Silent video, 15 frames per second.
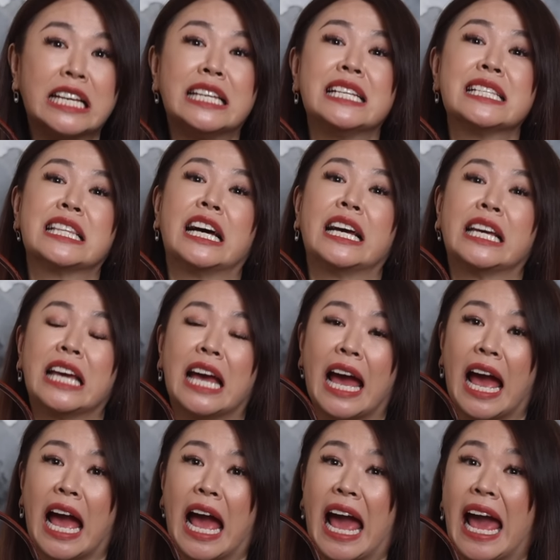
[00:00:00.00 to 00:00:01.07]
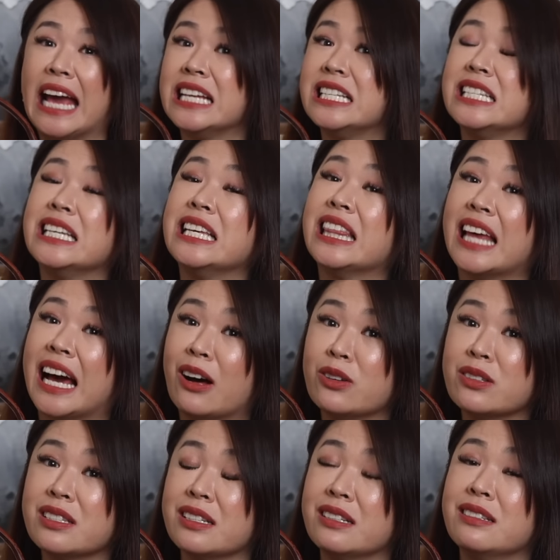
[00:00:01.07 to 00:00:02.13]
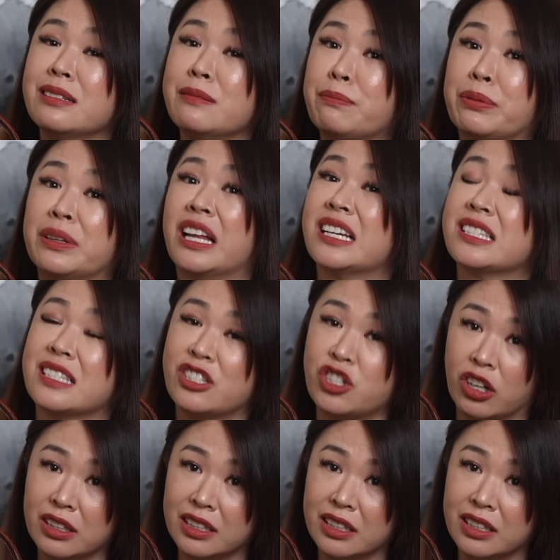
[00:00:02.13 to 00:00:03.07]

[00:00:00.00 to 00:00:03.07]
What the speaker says: it is like $80,000 plus.